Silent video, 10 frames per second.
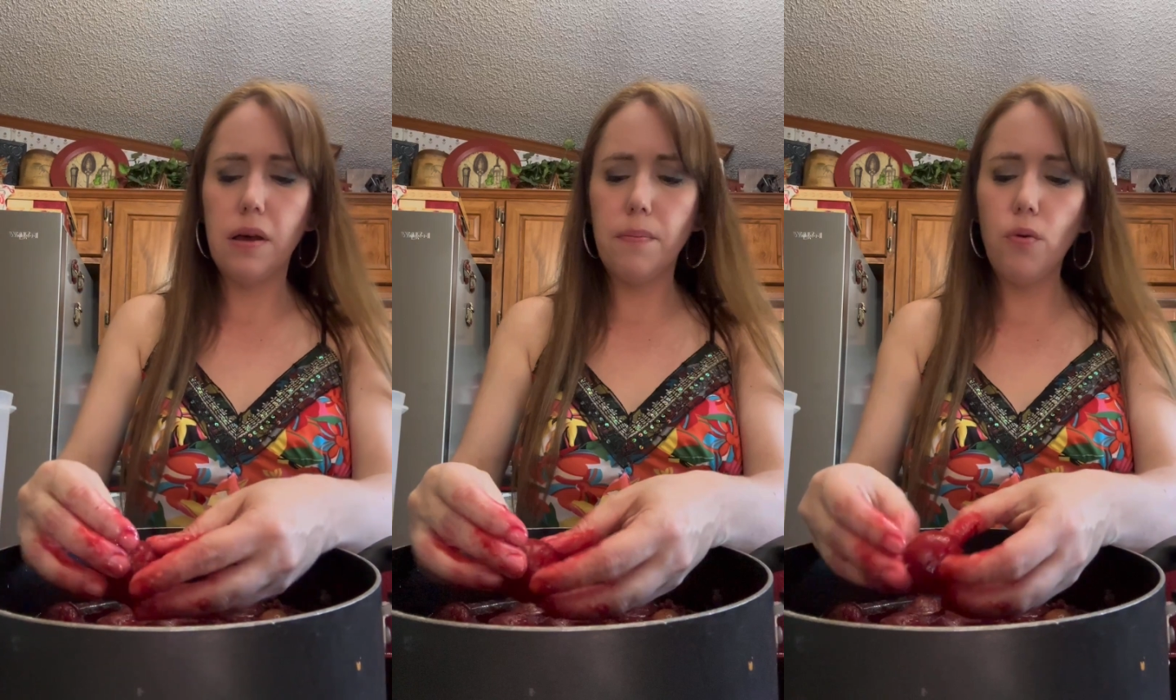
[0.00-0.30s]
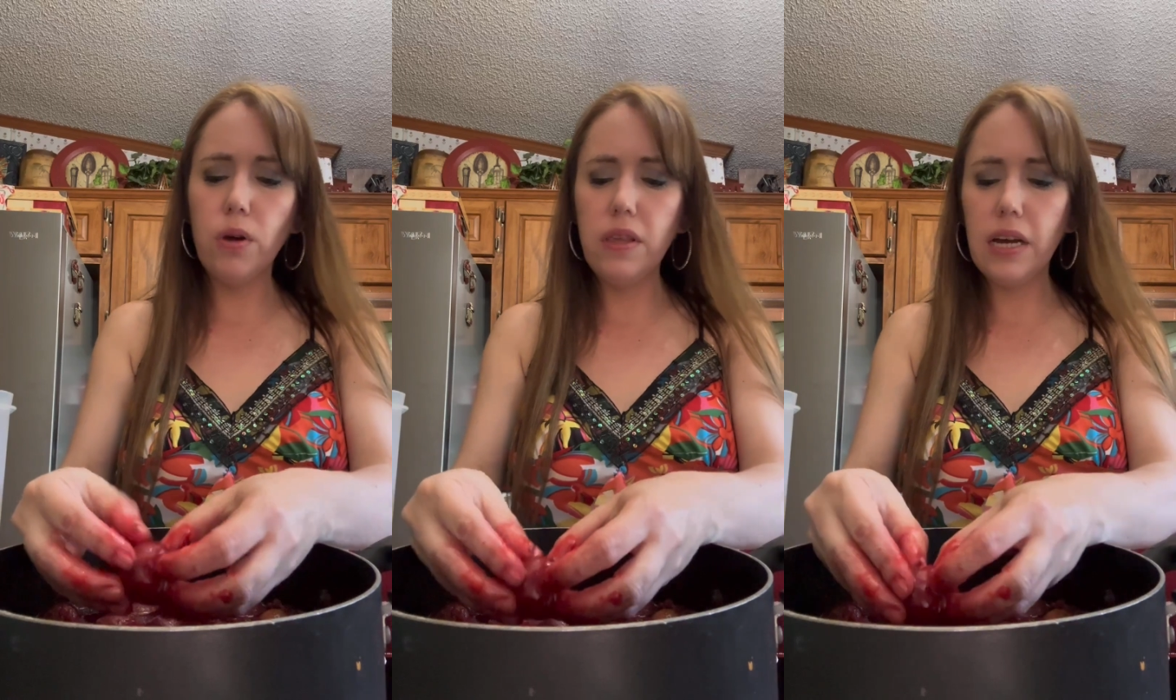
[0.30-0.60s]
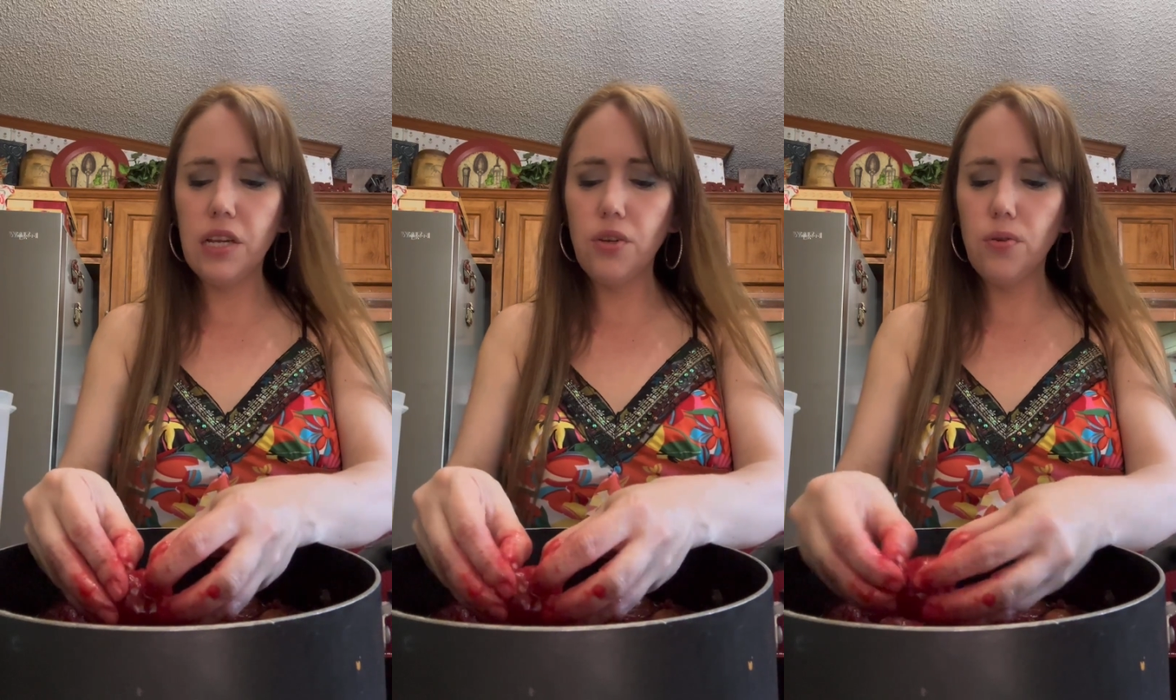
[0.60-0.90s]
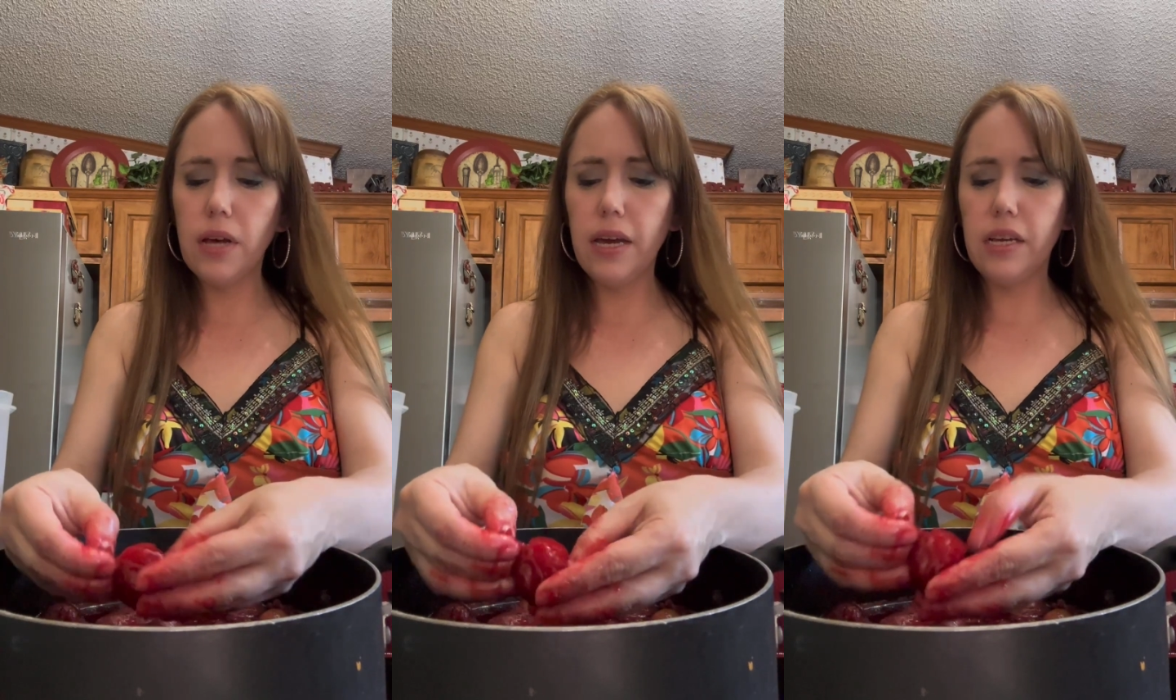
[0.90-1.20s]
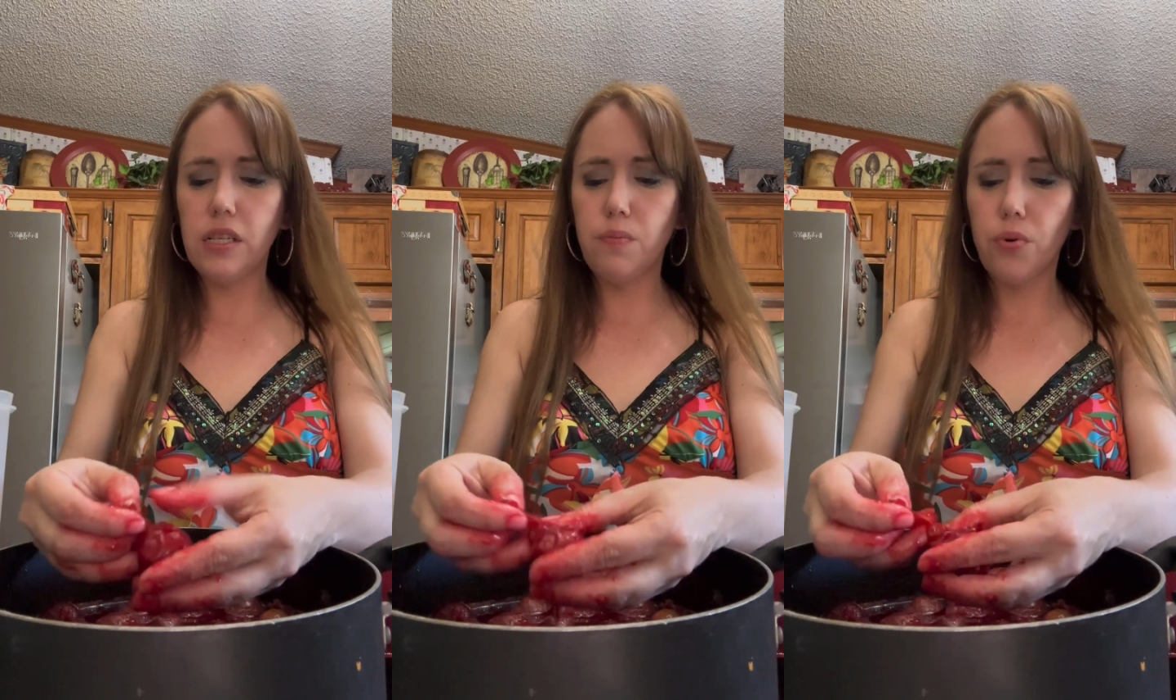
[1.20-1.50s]
but one thing I do like
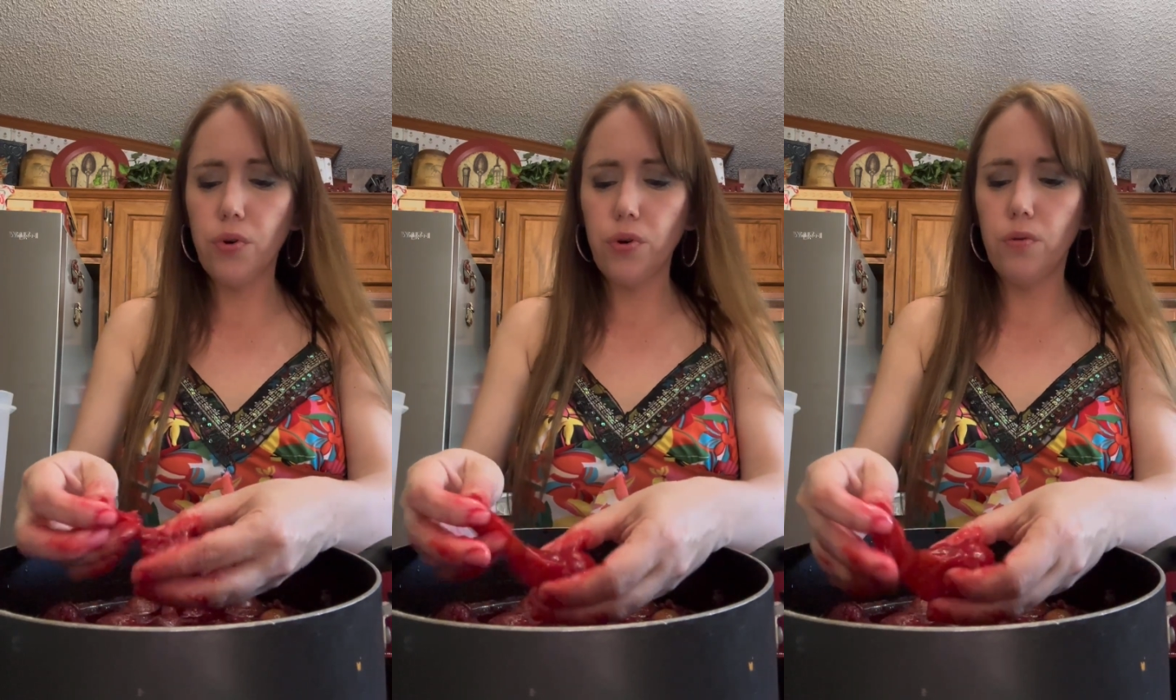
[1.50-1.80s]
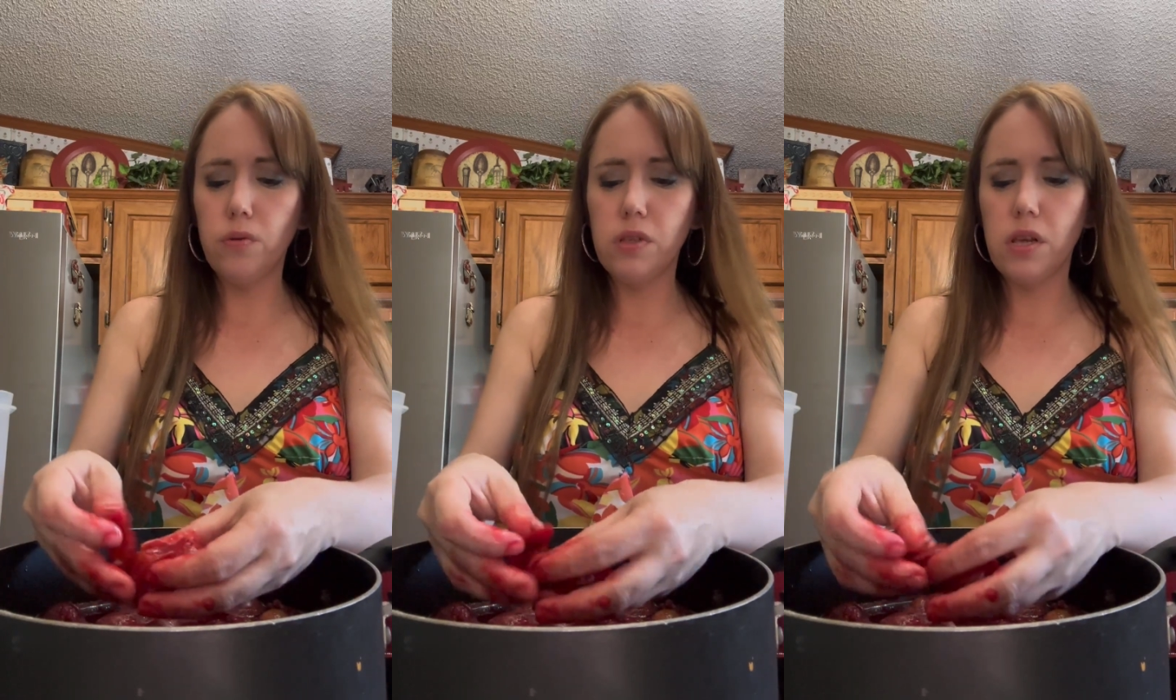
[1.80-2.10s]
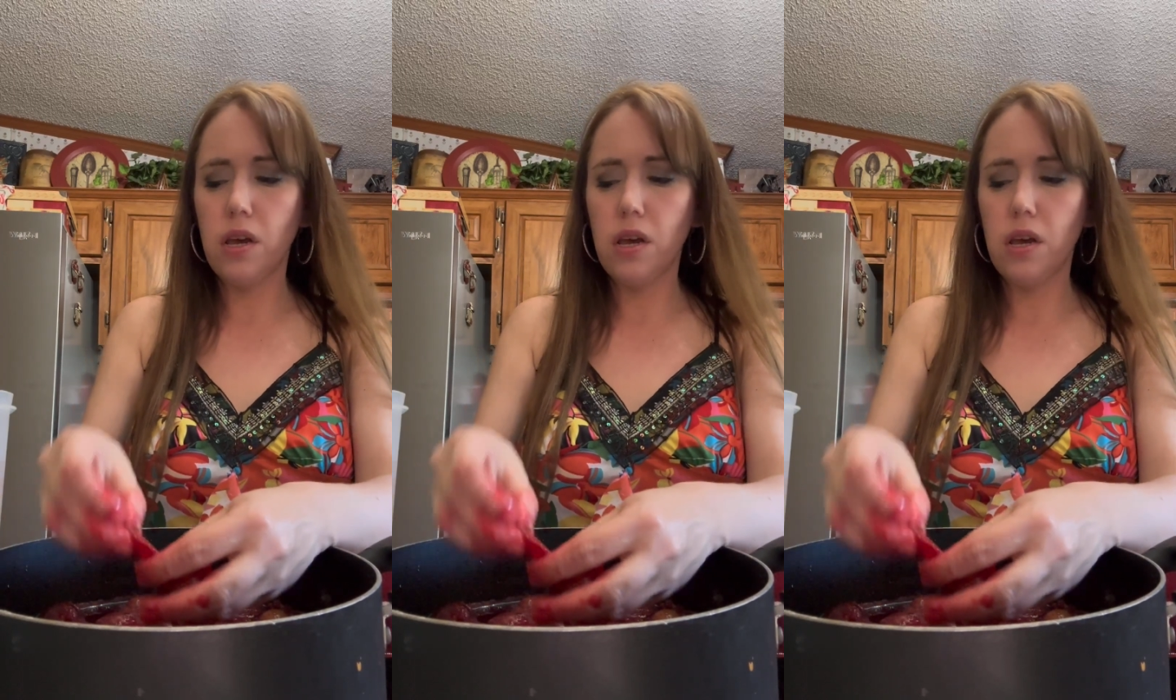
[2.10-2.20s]
is prunes.